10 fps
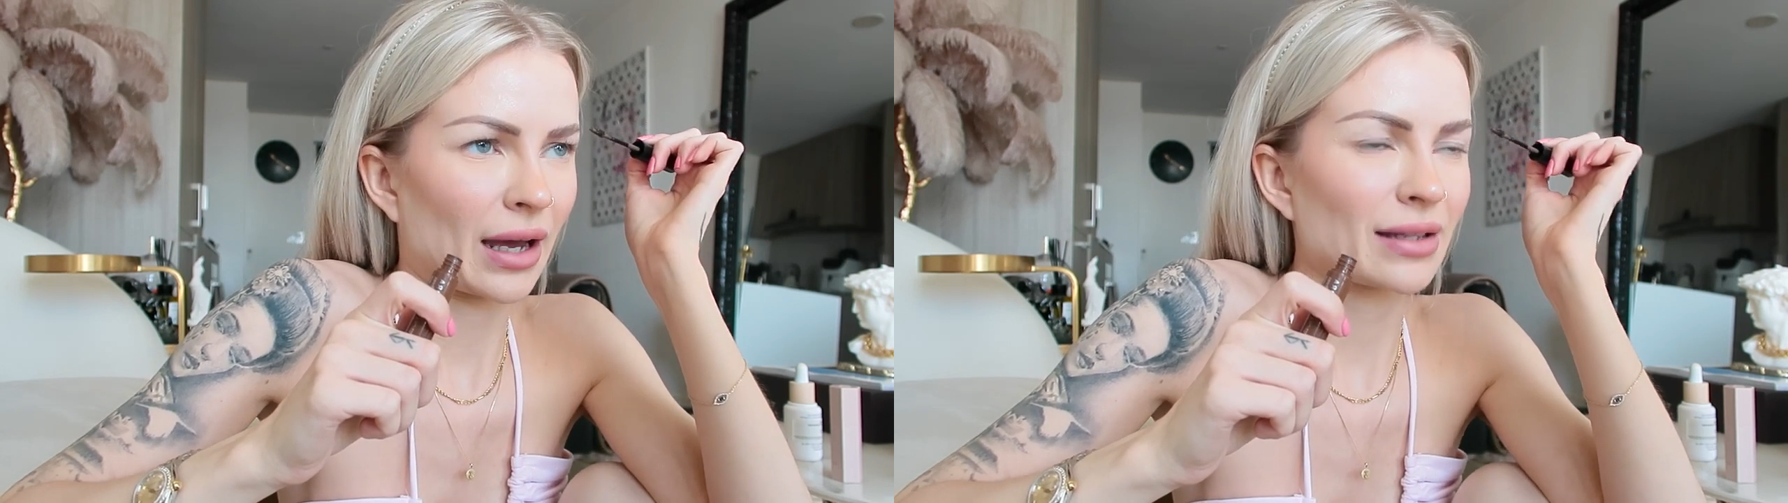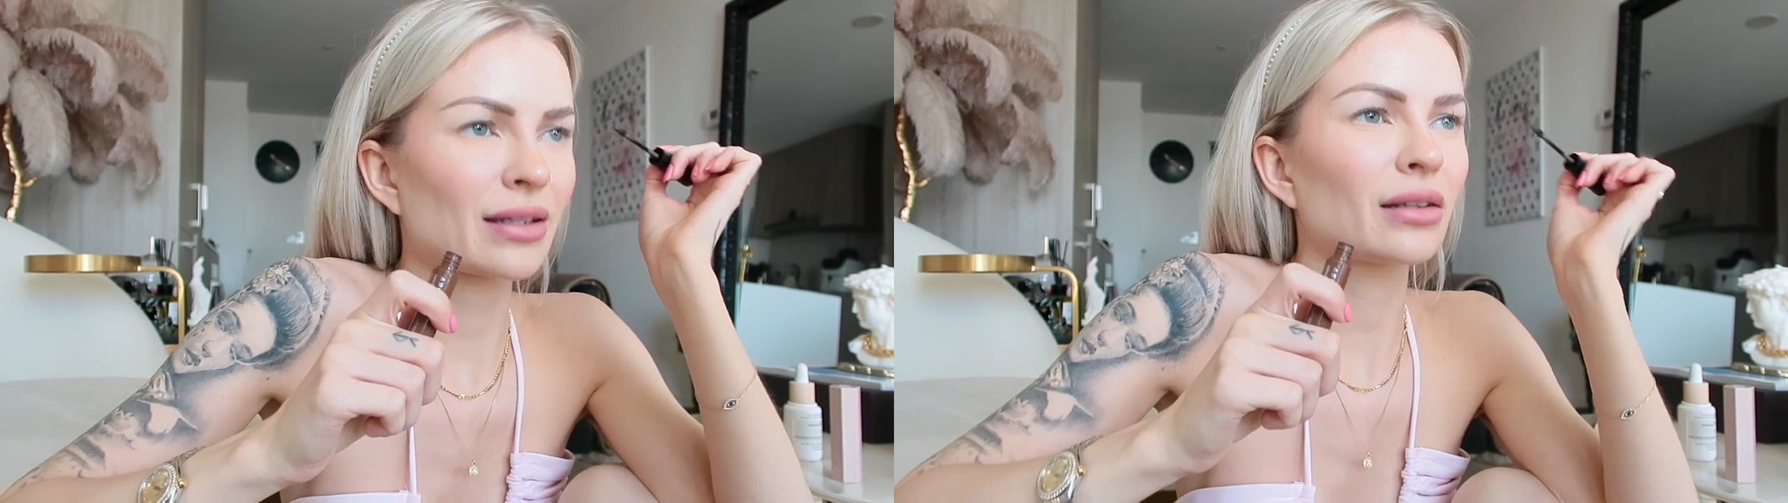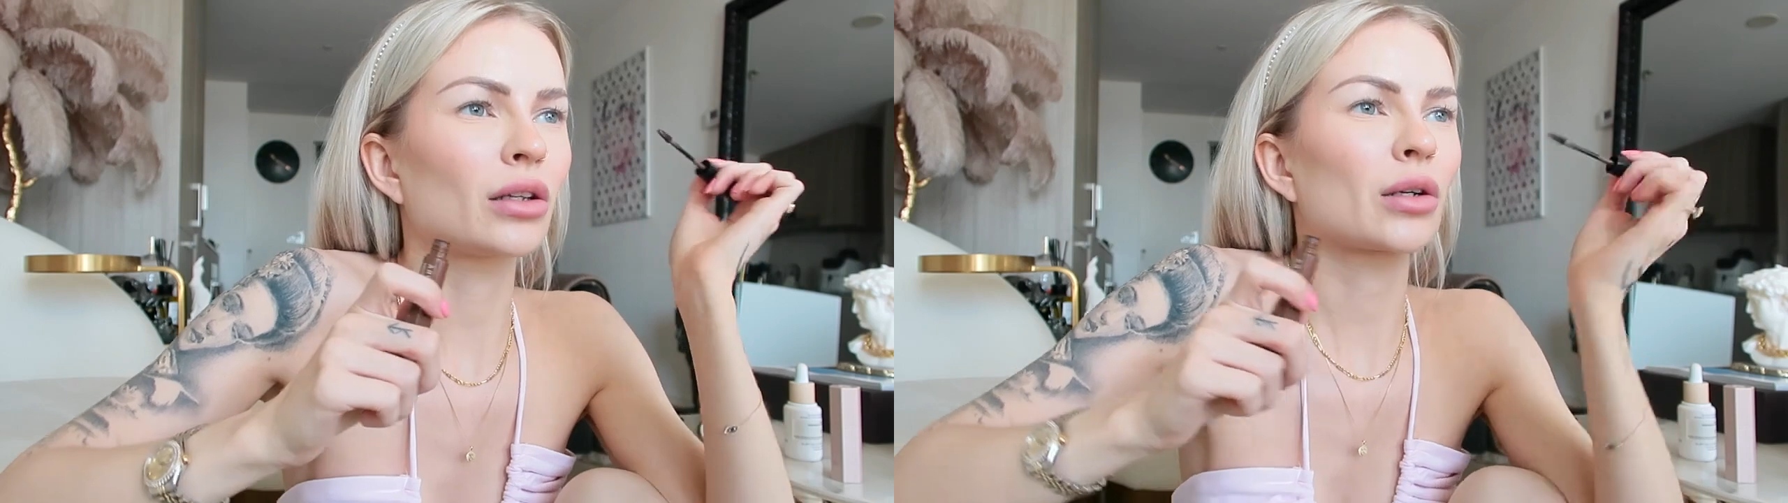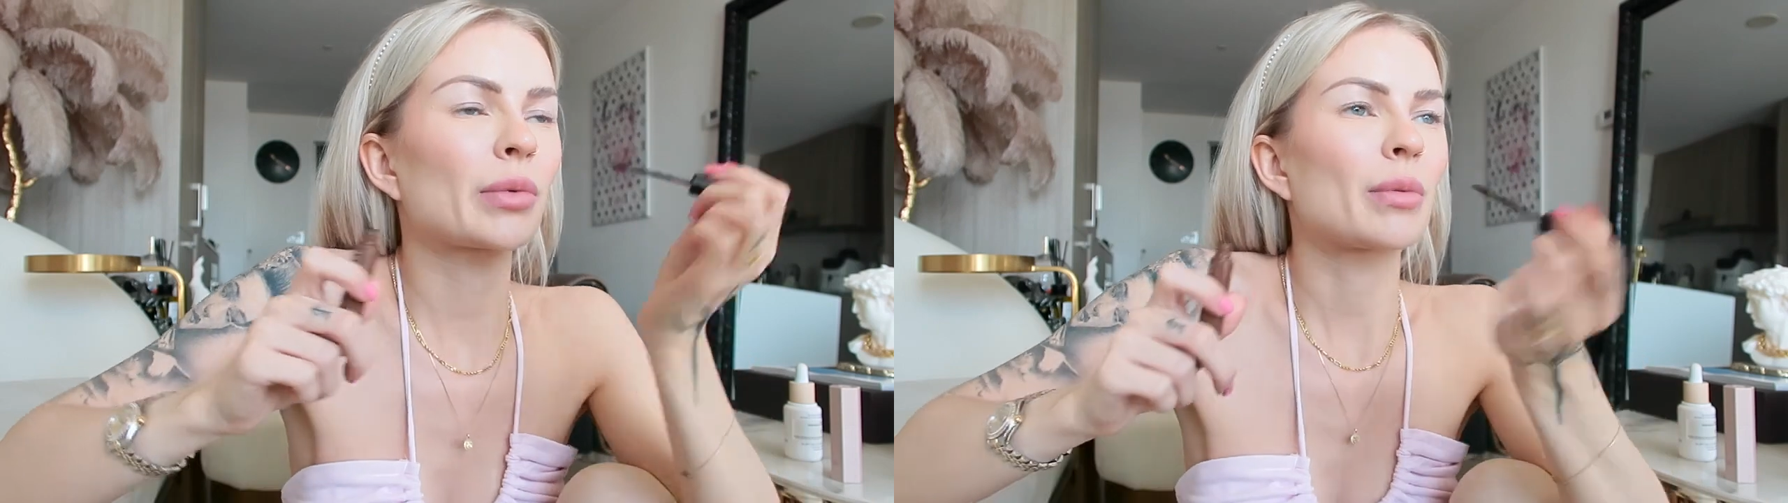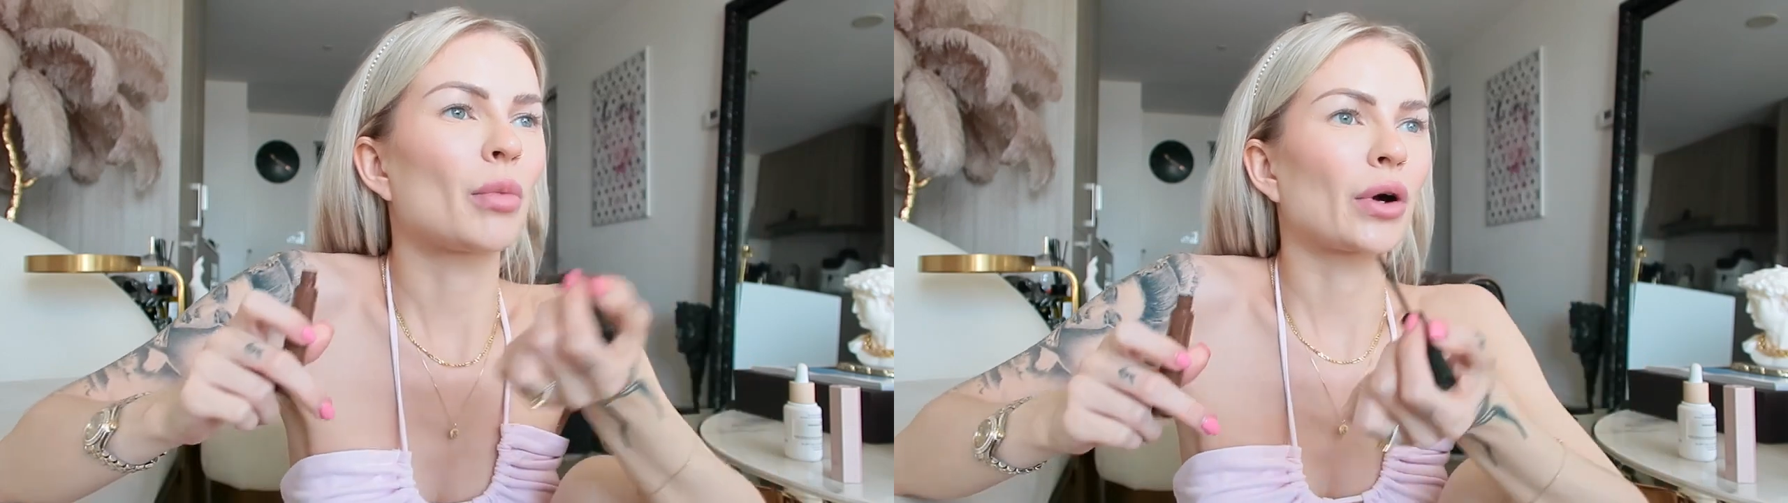adds a little
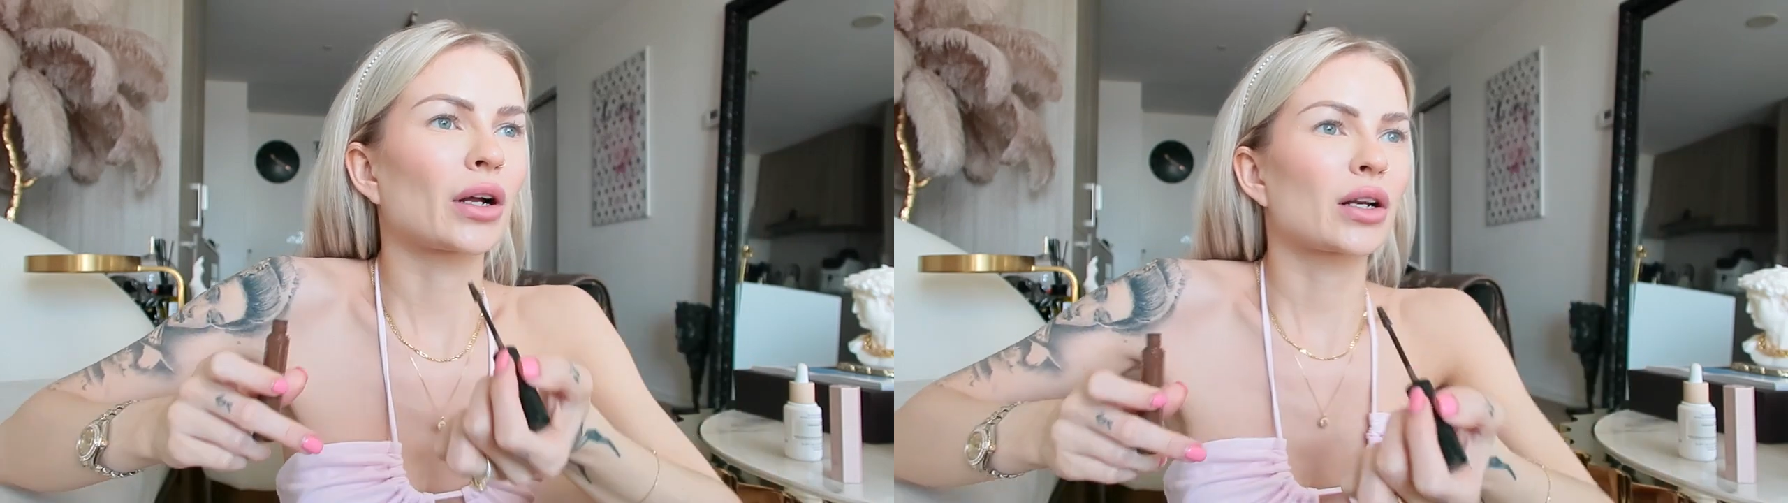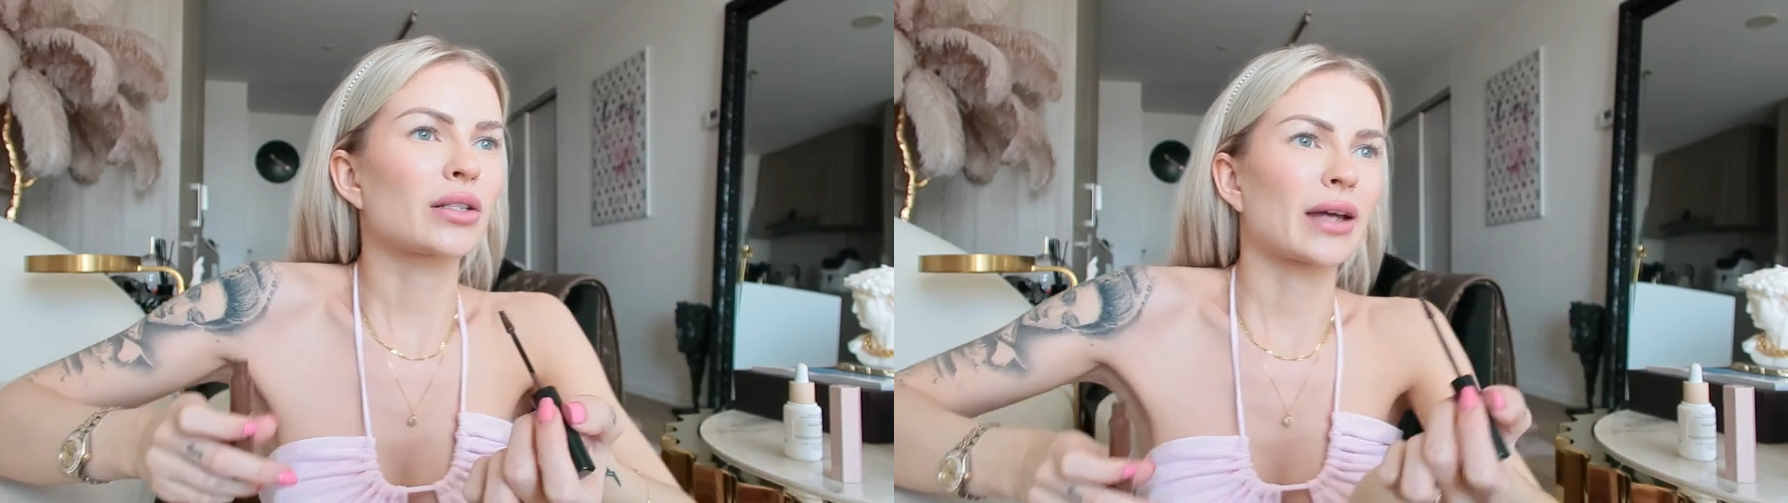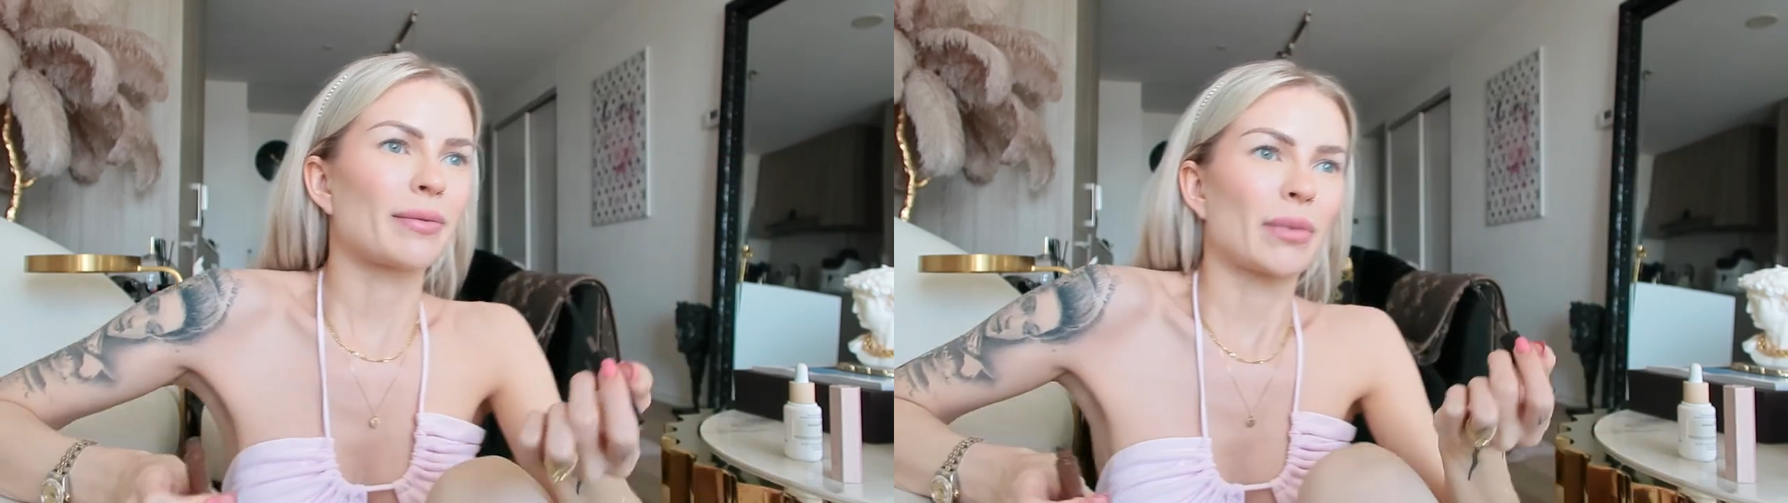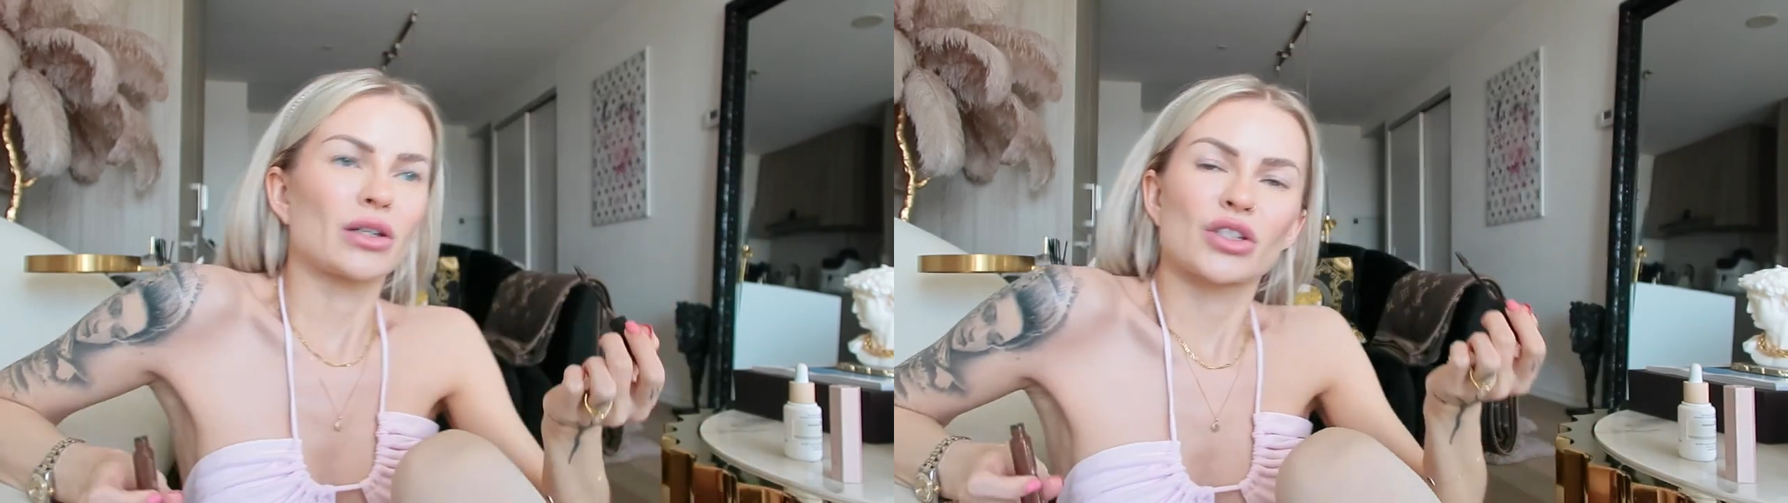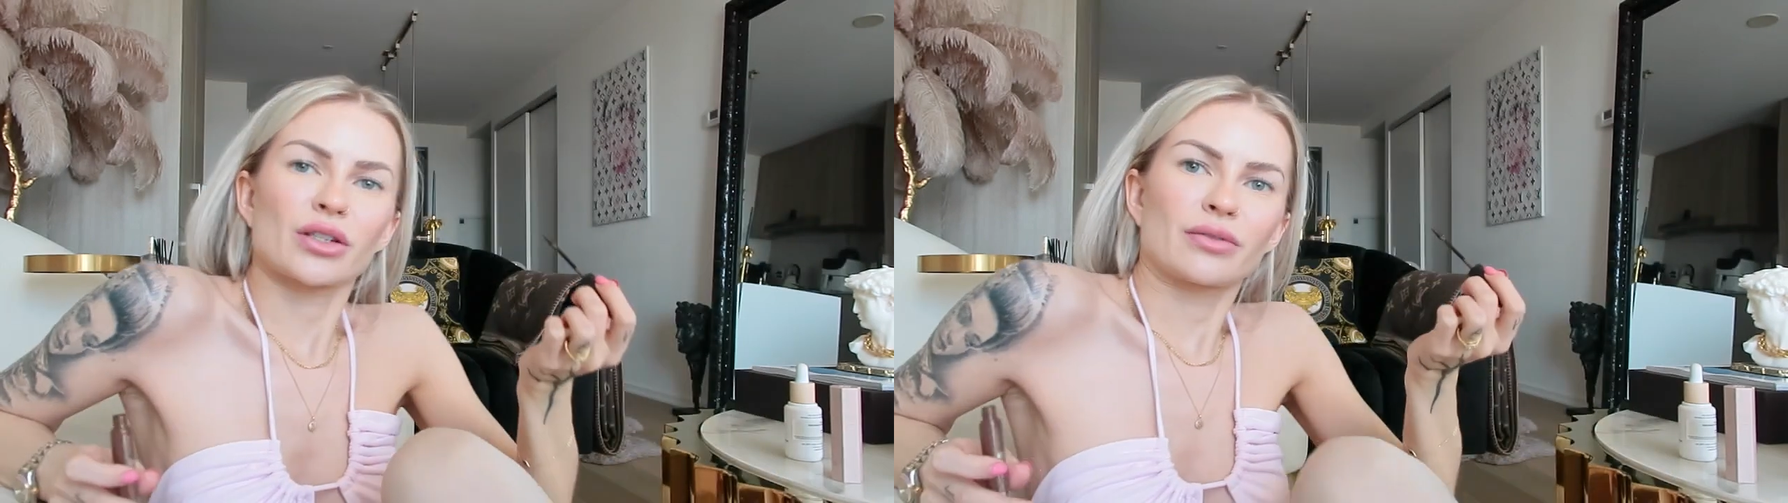bit more
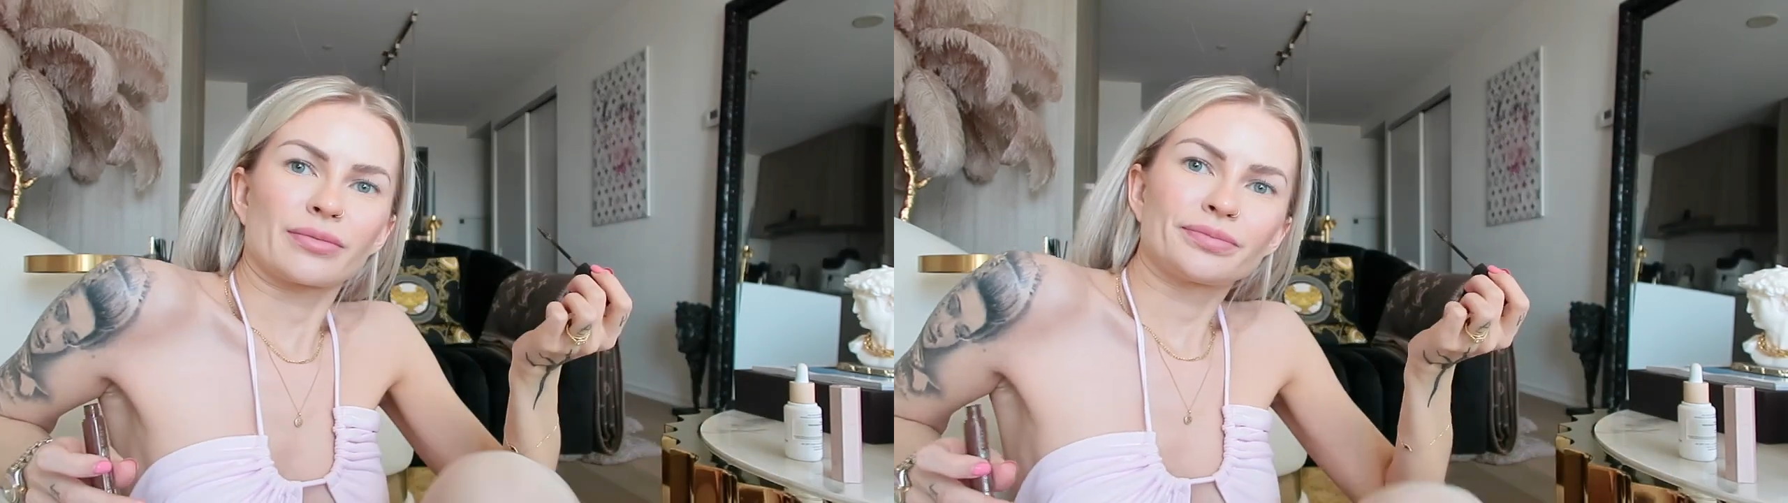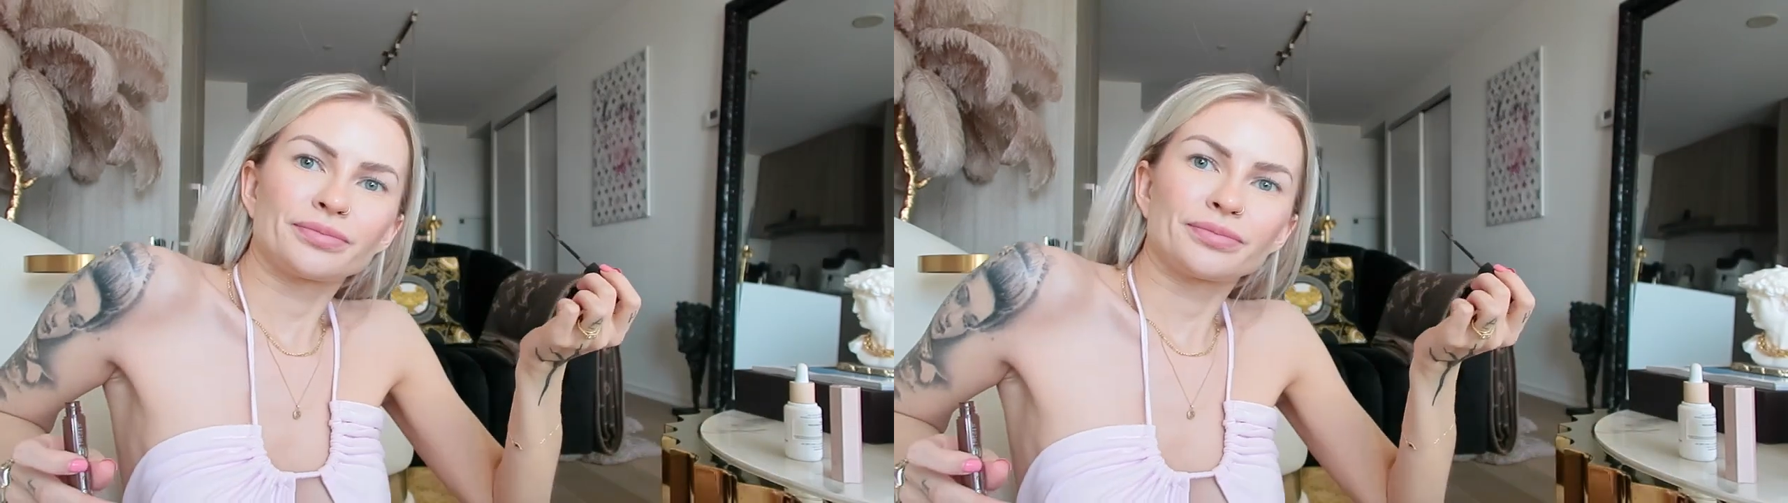dimension